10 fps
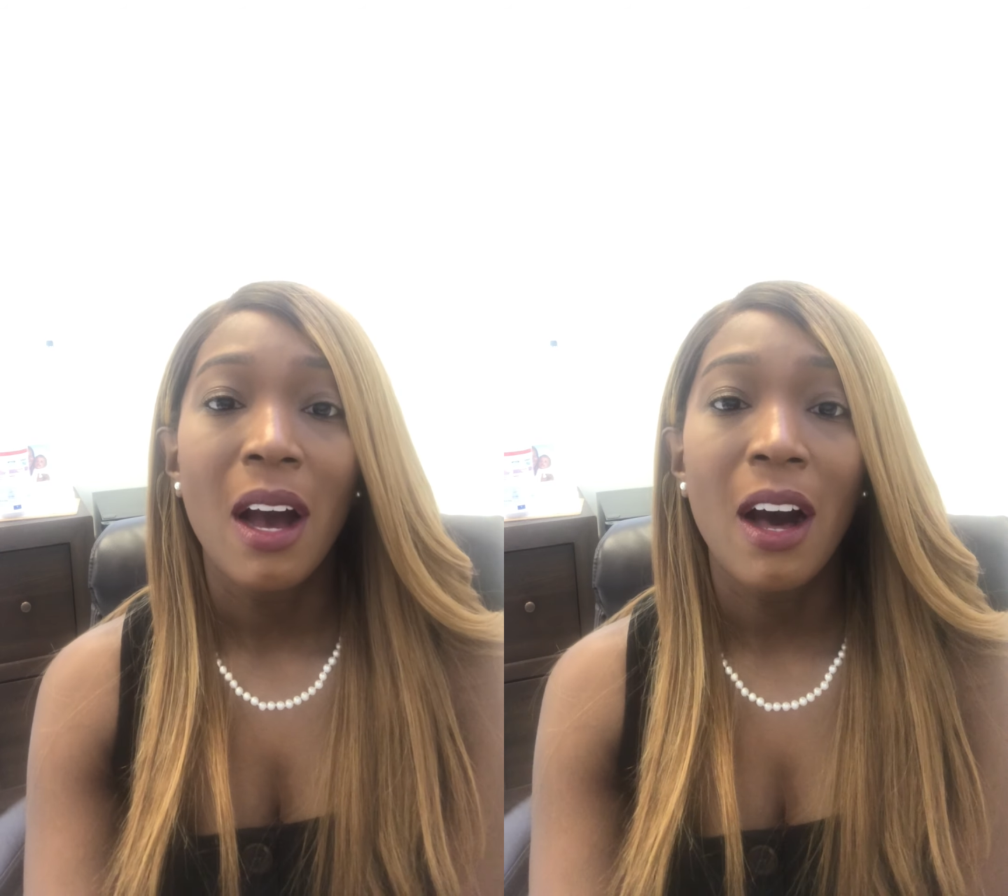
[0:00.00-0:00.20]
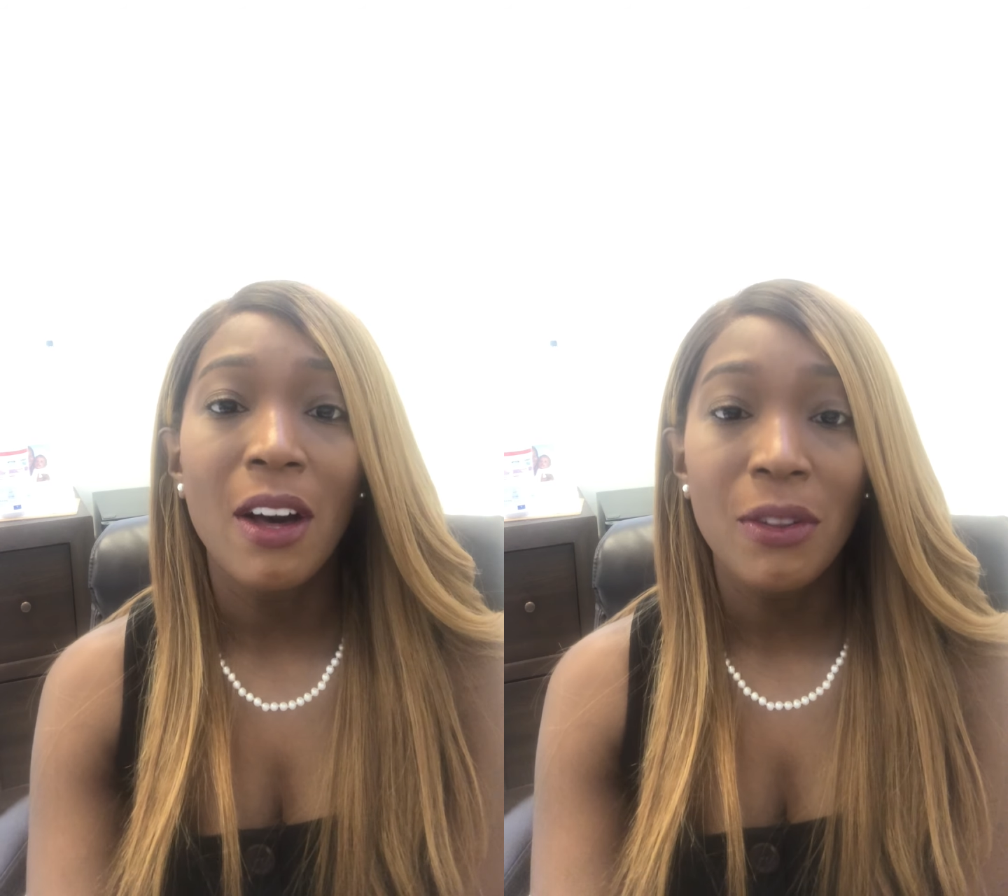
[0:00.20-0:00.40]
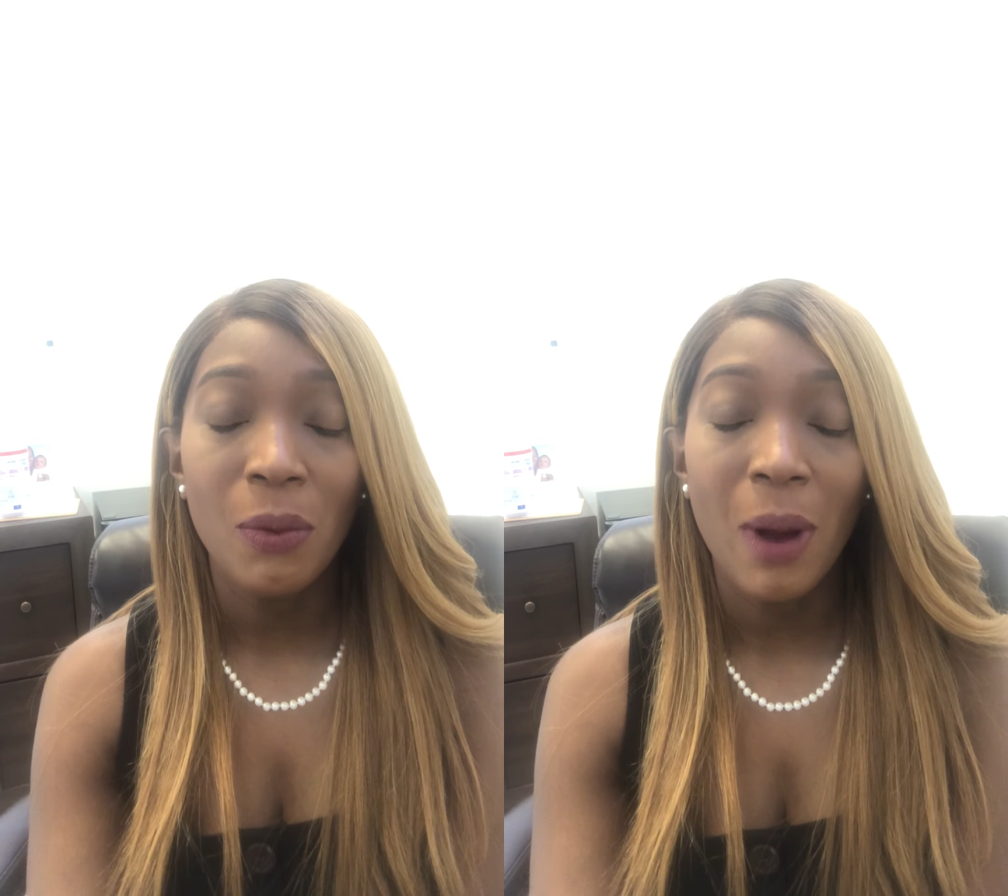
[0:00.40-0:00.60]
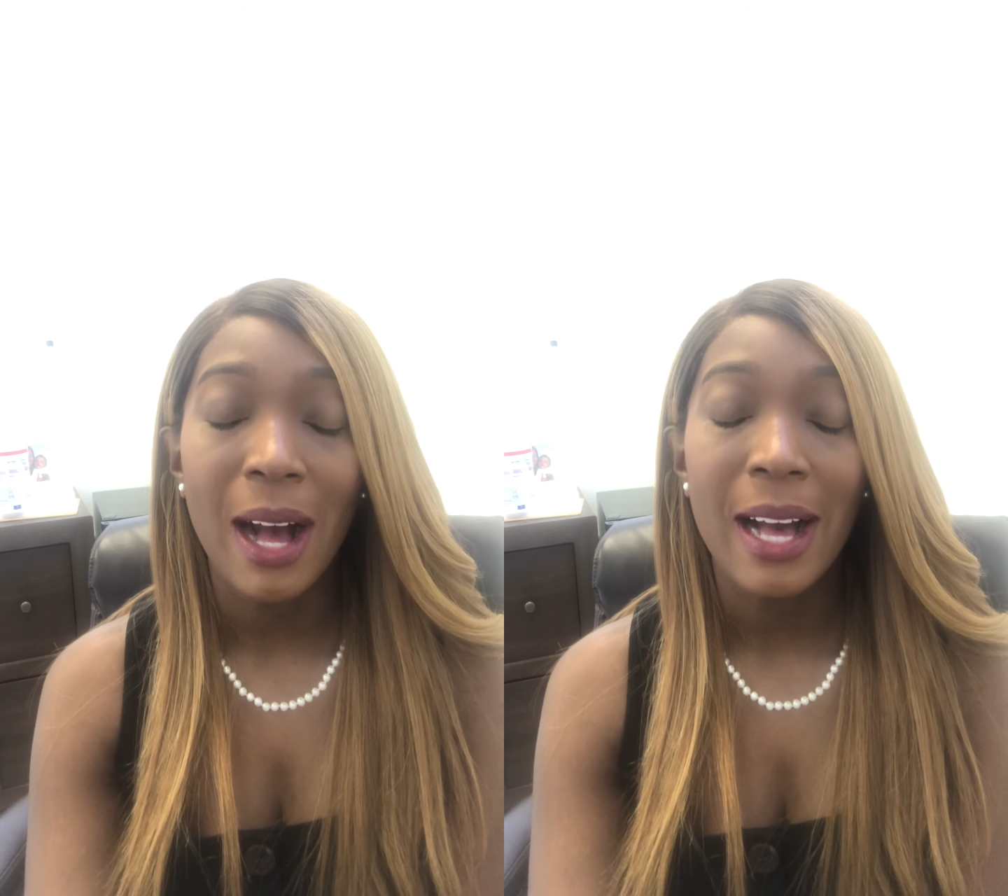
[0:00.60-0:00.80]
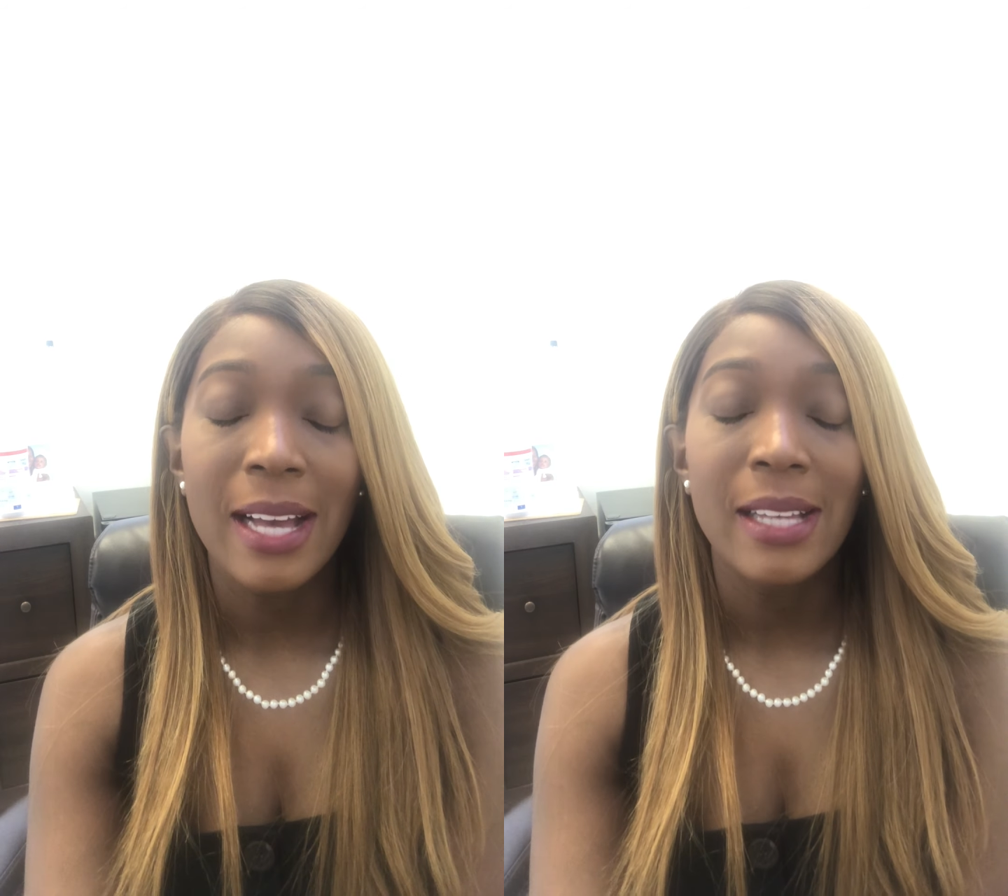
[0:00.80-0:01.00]

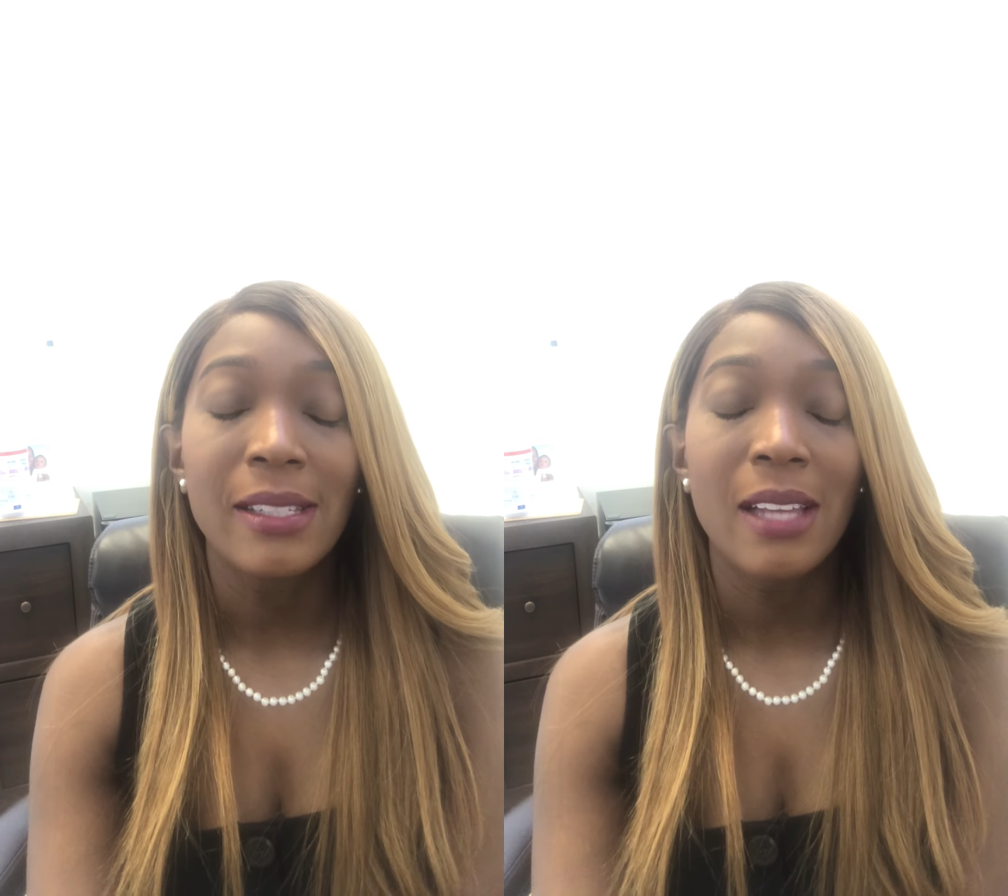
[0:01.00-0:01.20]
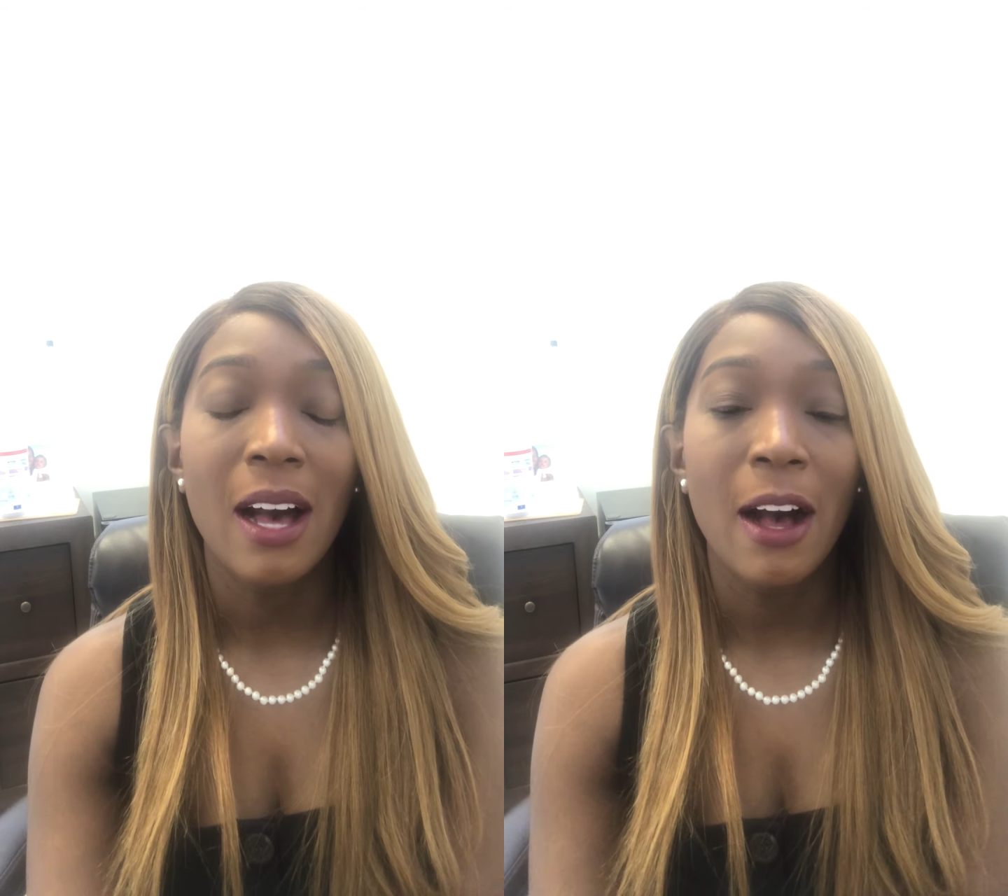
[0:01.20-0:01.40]
Otherwise,